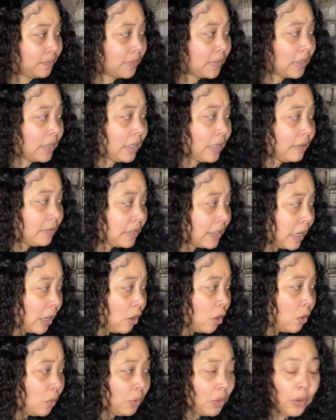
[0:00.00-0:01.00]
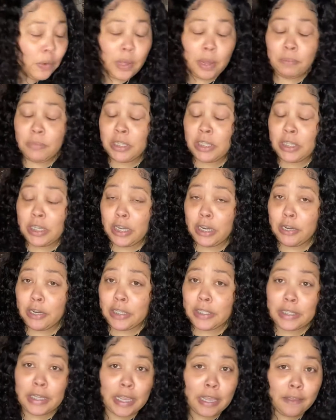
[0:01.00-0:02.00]
And I was like, oh no, I'm just here.
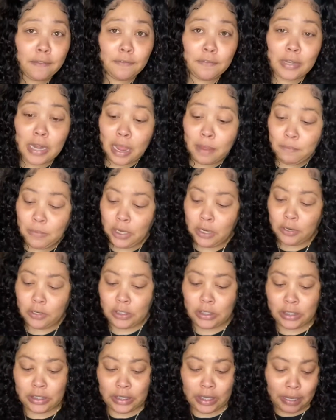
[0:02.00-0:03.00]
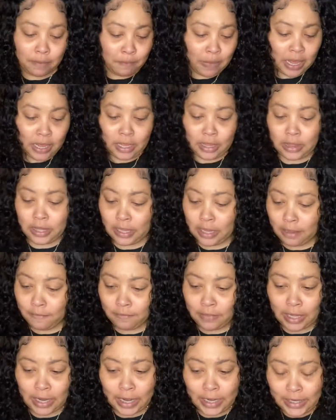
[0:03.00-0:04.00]
It's a gift. I'm here just to get the gift
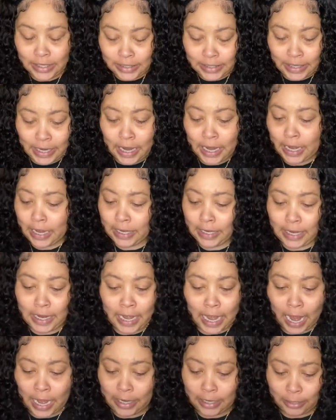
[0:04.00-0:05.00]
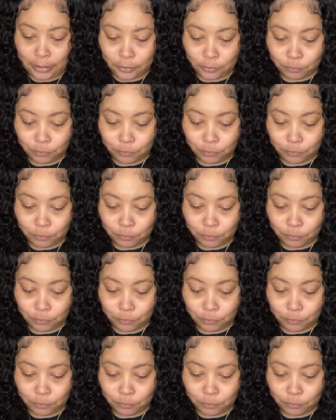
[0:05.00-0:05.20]
that I need to get and get out of here.